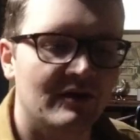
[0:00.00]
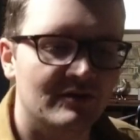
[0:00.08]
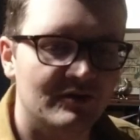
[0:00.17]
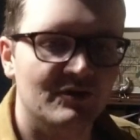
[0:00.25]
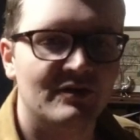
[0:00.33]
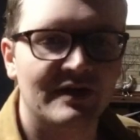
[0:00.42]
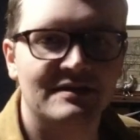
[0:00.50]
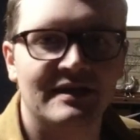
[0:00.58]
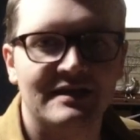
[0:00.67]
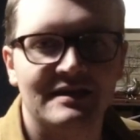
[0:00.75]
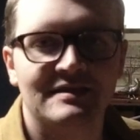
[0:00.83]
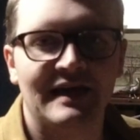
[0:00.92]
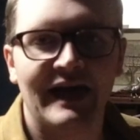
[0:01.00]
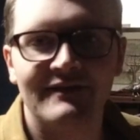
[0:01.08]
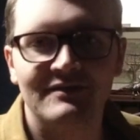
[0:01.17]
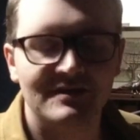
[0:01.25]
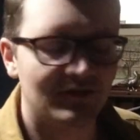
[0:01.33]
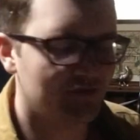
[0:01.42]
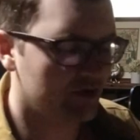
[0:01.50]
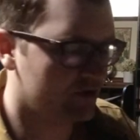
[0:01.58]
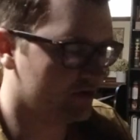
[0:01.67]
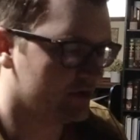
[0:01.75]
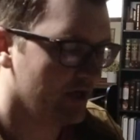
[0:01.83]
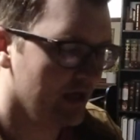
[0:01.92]
out, do things like this, have these
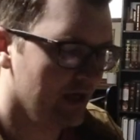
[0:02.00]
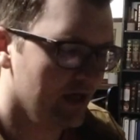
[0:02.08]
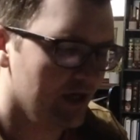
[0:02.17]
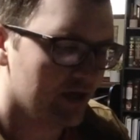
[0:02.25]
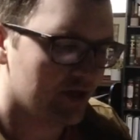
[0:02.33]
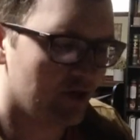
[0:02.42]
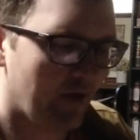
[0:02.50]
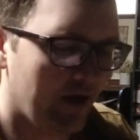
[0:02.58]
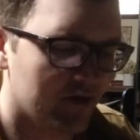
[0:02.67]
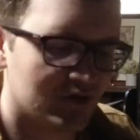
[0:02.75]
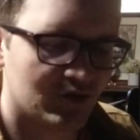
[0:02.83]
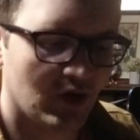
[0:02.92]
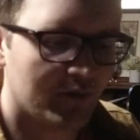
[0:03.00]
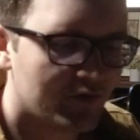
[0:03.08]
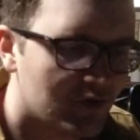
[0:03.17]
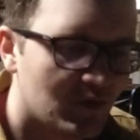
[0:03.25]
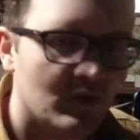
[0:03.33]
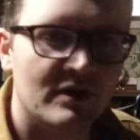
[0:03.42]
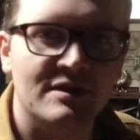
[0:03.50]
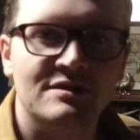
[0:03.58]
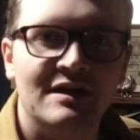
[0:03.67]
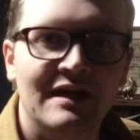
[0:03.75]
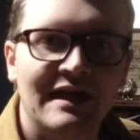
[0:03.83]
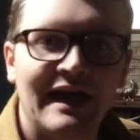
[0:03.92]
adventures, go out, tromp through the
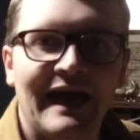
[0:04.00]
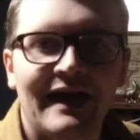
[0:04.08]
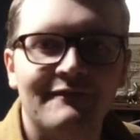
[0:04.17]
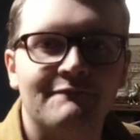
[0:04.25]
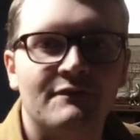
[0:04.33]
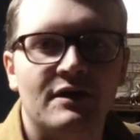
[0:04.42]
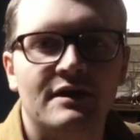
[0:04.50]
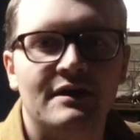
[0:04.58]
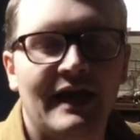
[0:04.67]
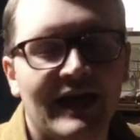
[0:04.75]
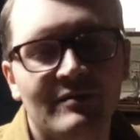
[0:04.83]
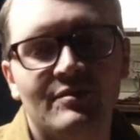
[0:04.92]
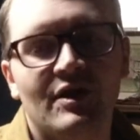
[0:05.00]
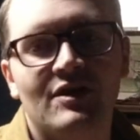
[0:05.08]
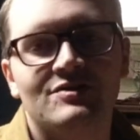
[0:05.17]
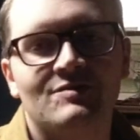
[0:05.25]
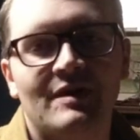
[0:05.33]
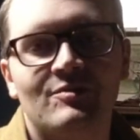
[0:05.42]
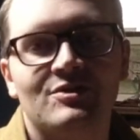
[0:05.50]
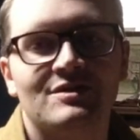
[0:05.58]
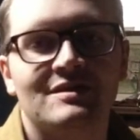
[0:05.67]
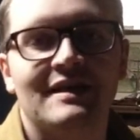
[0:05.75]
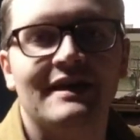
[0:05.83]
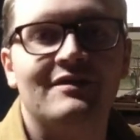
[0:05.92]
woods, have fun, and be also able just
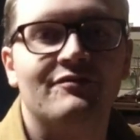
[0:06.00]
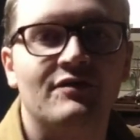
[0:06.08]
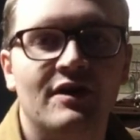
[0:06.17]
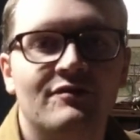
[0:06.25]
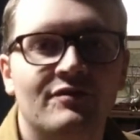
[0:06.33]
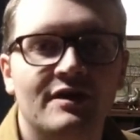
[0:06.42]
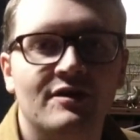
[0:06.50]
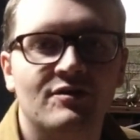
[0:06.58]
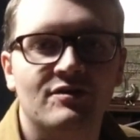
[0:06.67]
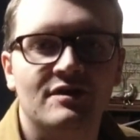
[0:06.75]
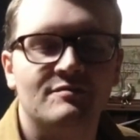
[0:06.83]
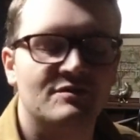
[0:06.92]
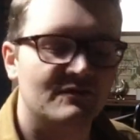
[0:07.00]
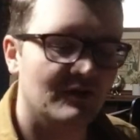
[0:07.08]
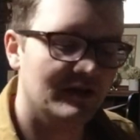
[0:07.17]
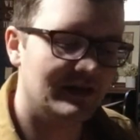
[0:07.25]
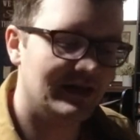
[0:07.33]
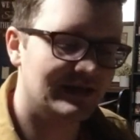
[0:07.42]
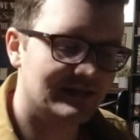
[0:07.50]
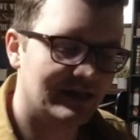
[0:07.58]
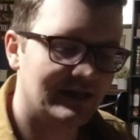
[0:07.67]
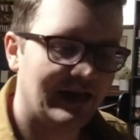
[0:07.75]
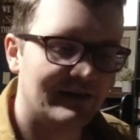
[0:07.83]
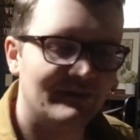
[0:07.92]
to take fun video clips, fun things
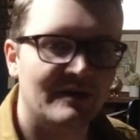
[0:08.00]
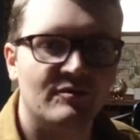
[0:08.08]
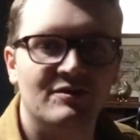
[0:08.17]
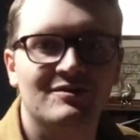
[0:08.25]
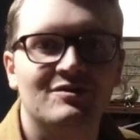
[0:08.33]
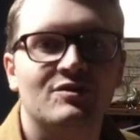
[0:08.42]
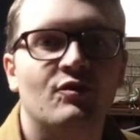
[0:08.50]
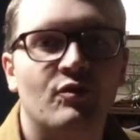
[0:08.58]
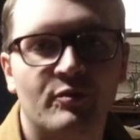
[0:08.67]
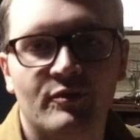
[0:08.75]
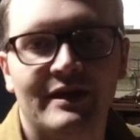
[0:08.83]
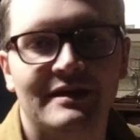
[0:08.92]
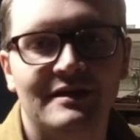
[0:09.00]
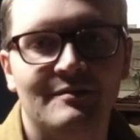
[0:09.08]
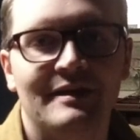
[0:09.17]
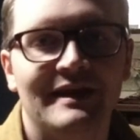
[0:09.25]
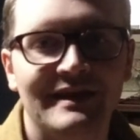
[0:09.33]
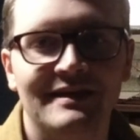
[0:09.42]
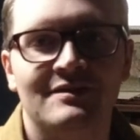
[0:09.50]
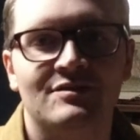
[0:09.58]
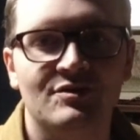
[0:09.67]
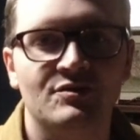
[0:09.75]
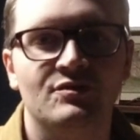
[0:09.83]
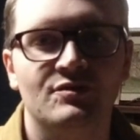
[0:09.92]
like that, and be able to incorporate them
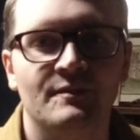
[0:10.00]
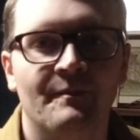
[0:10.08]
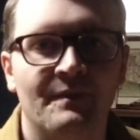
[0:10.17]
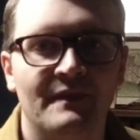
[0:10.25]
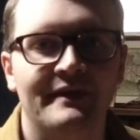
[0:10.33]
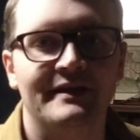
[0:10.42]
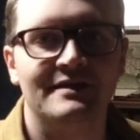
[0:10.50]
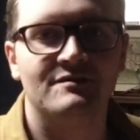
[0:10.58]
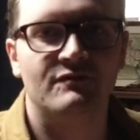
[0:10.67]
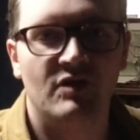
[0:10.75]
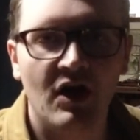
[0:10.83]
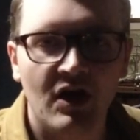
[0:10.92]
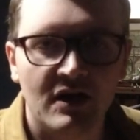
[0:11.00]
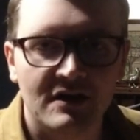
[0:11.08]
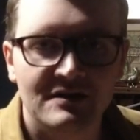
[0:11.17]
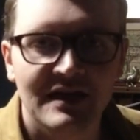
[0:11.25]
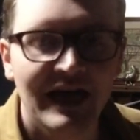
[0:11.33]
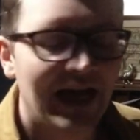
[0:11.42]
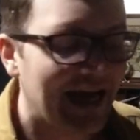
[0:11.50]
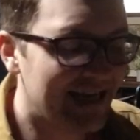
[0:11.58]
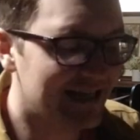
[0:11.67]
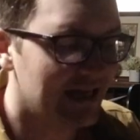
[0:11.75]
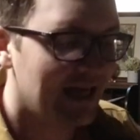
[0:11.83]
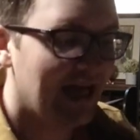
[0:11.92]
into these vlogs.
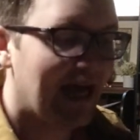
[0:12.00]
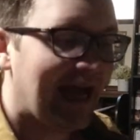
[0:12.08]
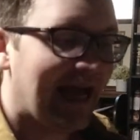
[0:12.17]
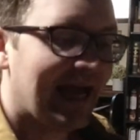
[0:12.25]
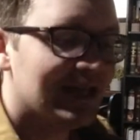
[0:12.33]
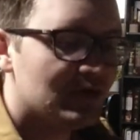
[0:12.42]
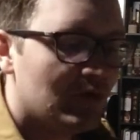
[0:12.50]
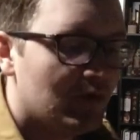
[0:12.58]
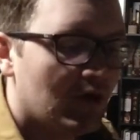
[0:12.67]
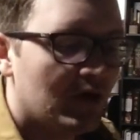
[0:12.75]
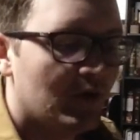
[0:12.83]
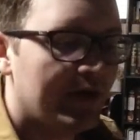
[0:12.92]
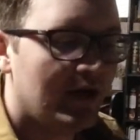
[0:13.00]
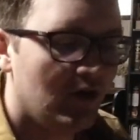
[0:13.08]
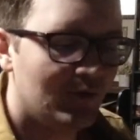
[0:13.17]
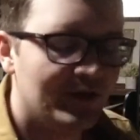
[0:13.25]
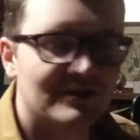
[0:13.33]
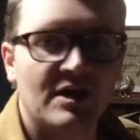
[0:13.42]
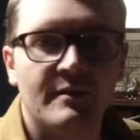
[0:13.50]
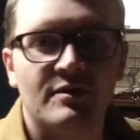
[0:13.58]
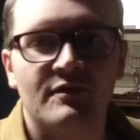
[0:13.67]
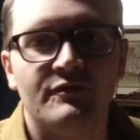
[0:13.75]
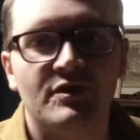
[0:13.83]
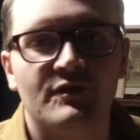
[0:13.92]
And as we were on our way home, we stopped
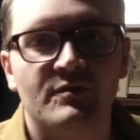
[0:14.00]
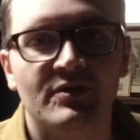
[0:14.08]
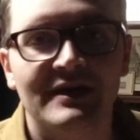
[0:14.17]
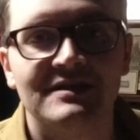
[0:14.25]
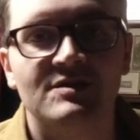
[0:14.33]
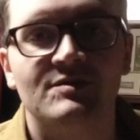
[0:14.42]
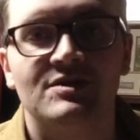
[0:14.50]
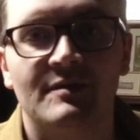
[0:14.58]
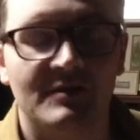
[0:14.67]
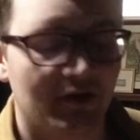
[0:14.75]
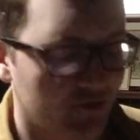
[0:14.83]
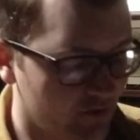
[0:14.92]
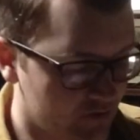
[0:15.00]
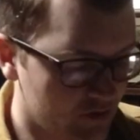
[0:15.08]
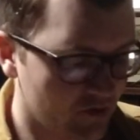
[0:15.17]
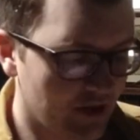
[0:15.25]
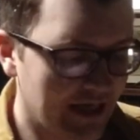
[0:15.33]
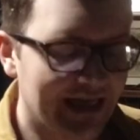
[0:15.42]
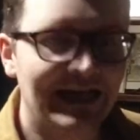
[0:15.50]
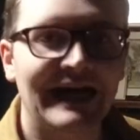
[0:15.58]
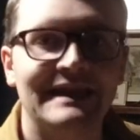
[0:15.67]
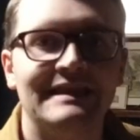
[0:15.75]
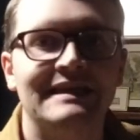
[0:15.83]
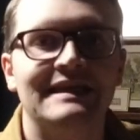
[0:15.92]
at a few different places. We stopped at a thrift store, and I
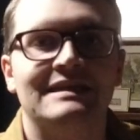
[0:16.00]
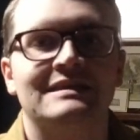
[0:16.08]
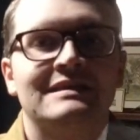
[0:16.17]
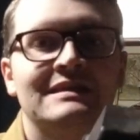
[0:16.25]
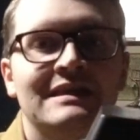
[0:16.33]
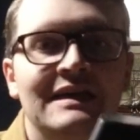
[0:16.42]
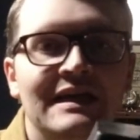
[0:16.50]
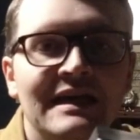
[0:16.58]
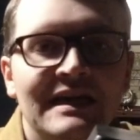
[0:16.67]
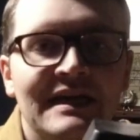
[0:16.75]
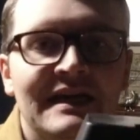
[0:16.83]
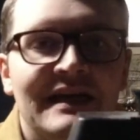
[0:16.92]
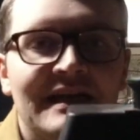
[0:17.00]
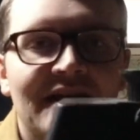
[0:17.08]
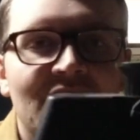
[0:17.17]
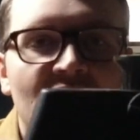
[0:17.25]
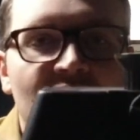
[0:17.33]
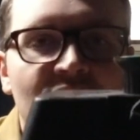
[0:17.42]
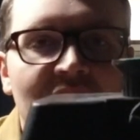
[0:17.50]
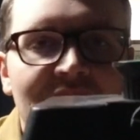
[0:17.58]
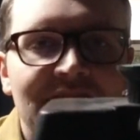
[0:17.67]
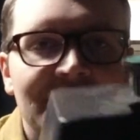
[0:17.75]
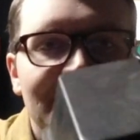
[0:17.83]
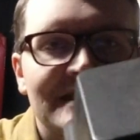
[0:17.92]
got this. And I don't know if you
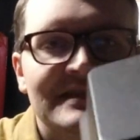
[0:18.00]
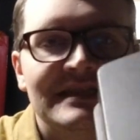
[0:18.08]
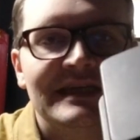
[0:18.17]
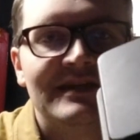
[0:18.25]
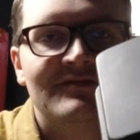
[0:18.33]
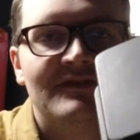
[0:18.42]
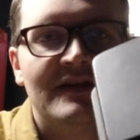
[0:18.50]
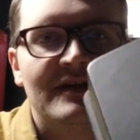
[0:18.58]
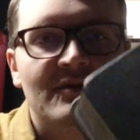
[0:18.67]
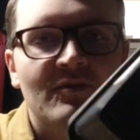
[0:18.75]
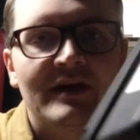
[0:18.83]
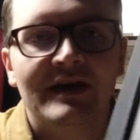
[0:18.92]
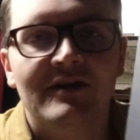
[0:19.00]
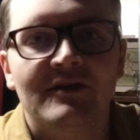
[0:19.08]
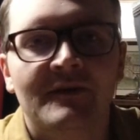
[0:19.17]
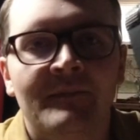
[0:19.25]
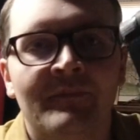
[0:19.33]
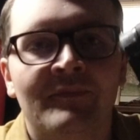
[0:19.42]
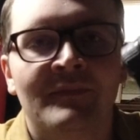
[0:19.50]
guys can see it very well.